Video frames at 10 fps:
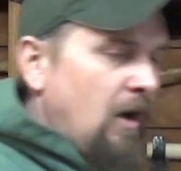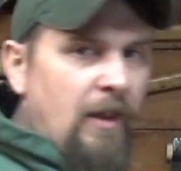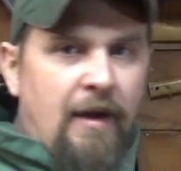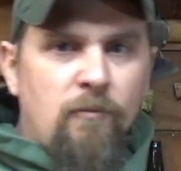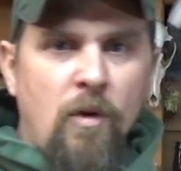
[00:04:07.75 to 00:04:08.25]
I'll
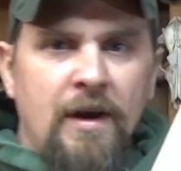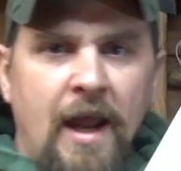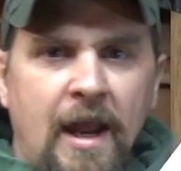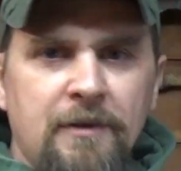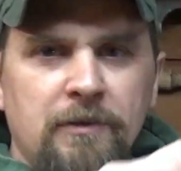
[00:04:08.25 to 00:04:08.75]
have one
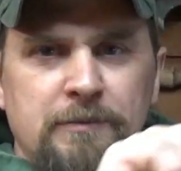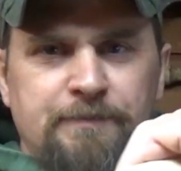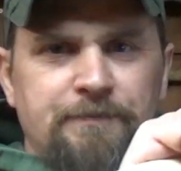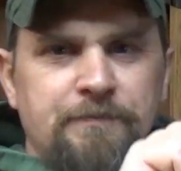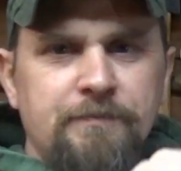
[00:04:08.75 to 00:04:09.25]
handle
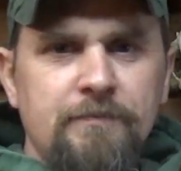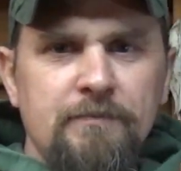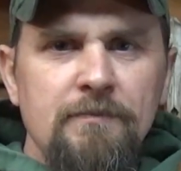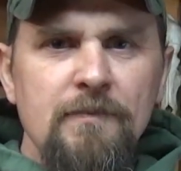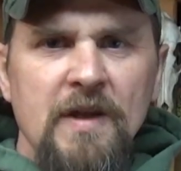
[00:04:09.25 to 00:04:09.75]

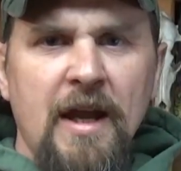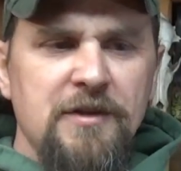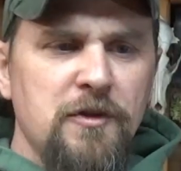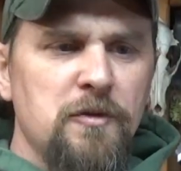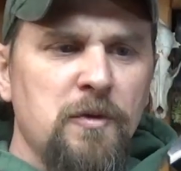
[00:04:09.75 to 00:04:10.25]

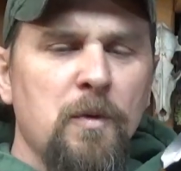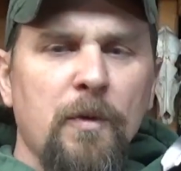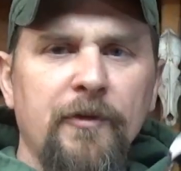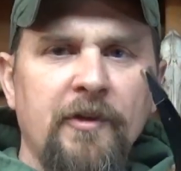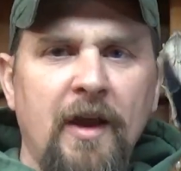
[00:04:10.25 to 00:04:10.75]
and 2
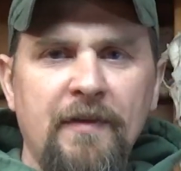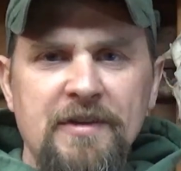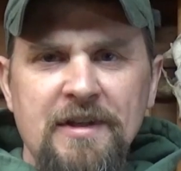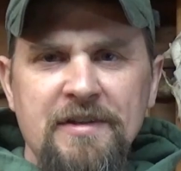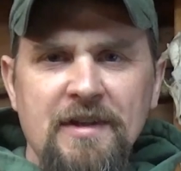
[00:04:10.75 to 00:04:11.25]
tools, and
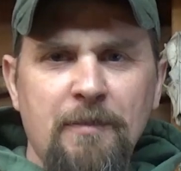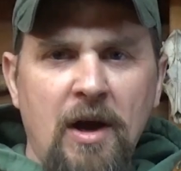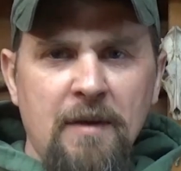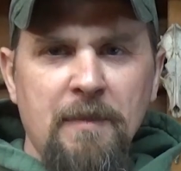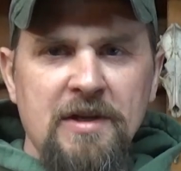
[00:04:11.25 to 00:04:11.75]
this can sit
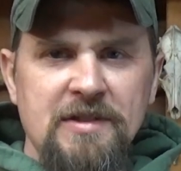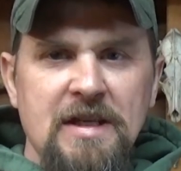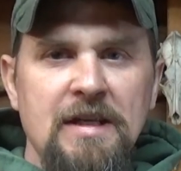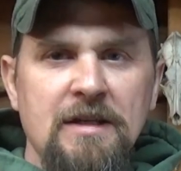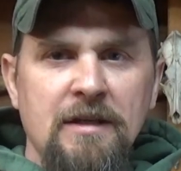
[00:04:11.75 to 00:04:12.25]
behind my
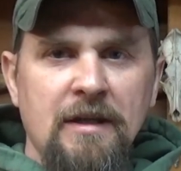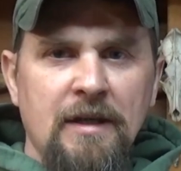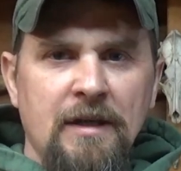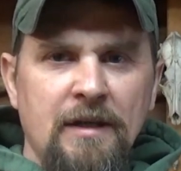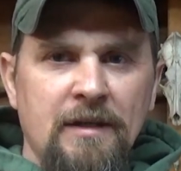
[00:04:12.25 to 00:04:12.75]
seat.
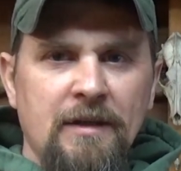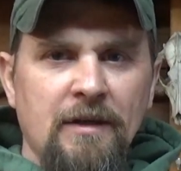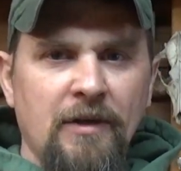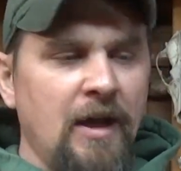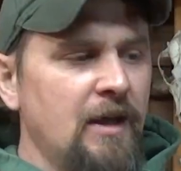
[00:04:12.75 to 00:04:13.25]

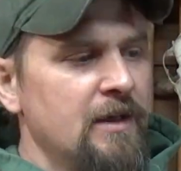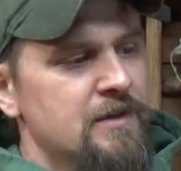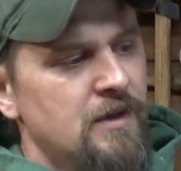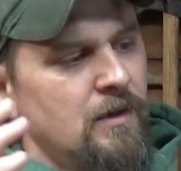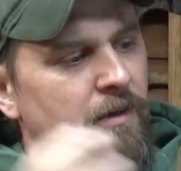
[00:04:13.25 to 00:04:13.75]
Okay,
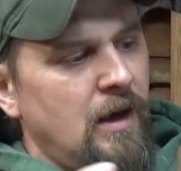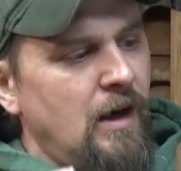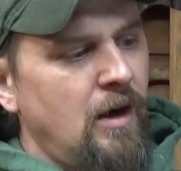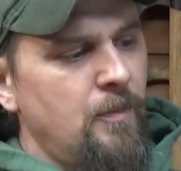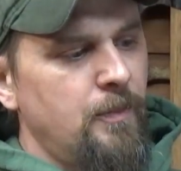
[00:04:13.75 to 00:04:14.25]
so
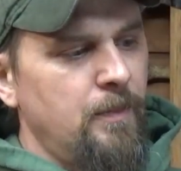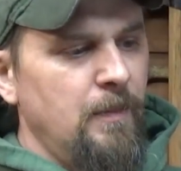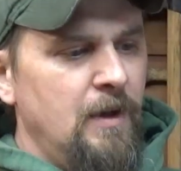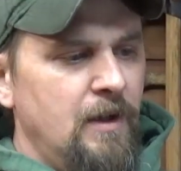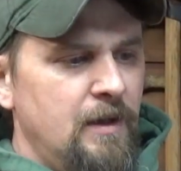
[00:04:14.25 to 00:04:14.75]
I'll
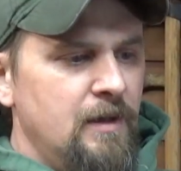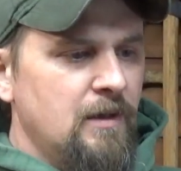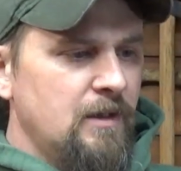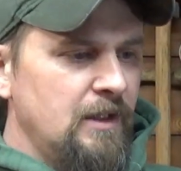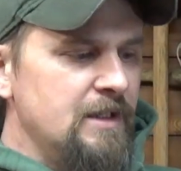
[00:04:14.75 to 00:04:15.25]

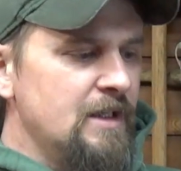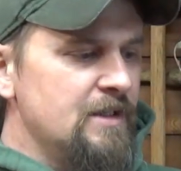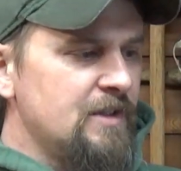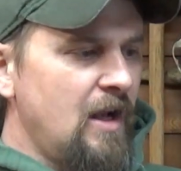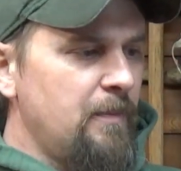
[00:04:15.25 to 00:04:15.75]
clean
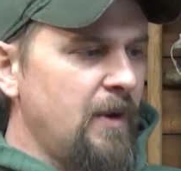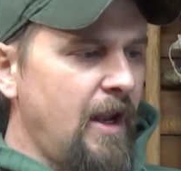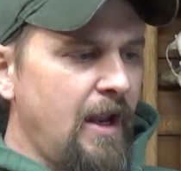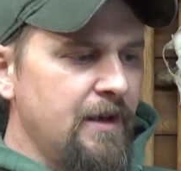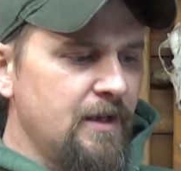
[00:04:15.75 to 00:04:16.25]
these up,
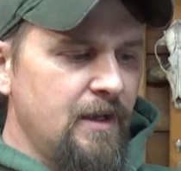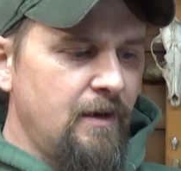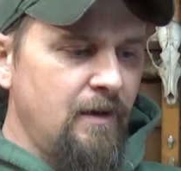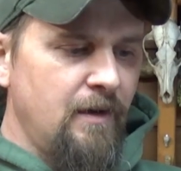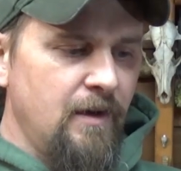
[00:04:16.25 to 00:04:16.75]
and
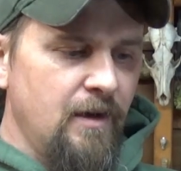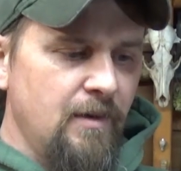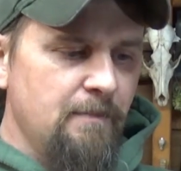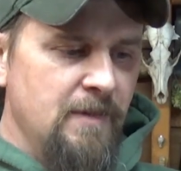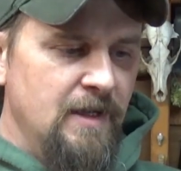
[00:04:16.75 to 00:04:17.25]

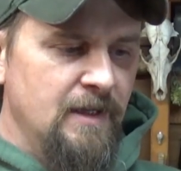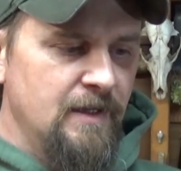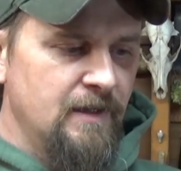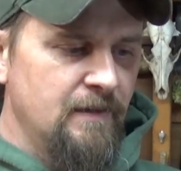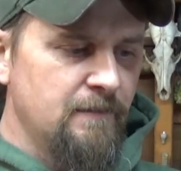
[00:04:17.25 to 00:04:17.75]

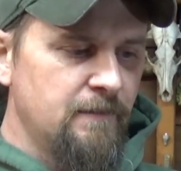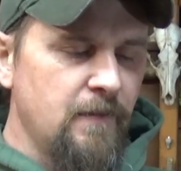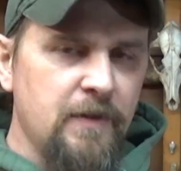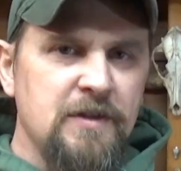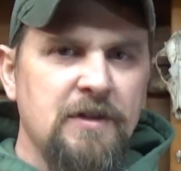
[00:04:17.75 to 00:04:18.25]

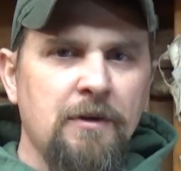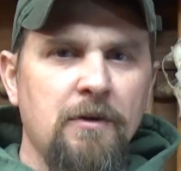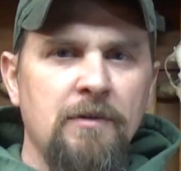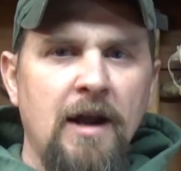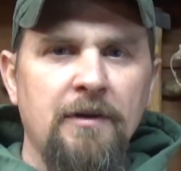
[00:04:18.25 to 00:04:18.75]
for this
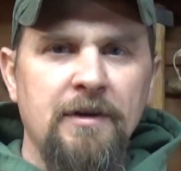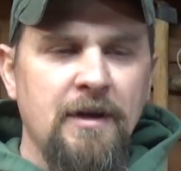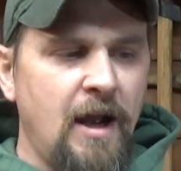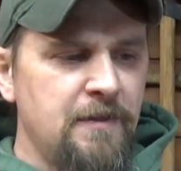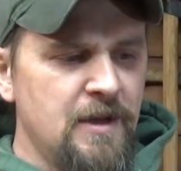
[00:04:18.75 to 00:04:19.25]
go around,
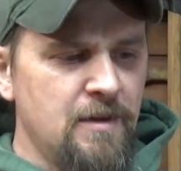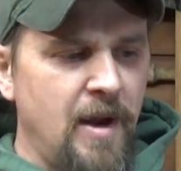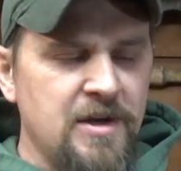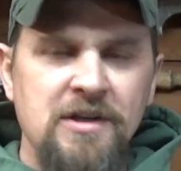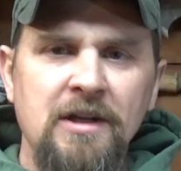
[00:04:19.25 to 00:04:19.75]
I think I'm
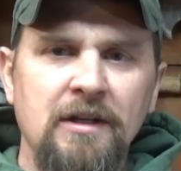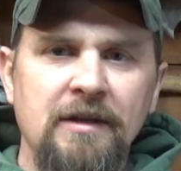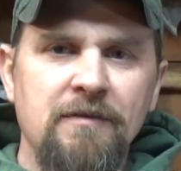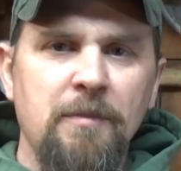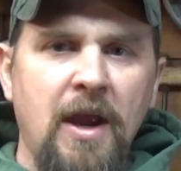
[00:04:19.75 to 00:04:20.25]
actually going to
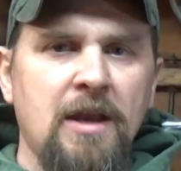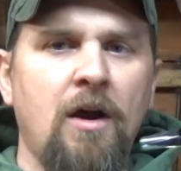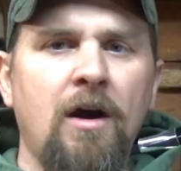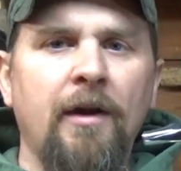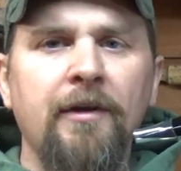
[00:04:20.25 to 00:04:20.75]
leave the paint
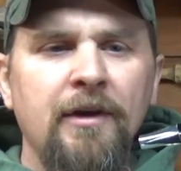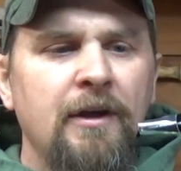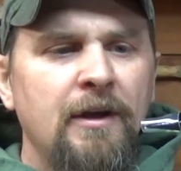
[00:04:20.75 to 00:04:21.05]
on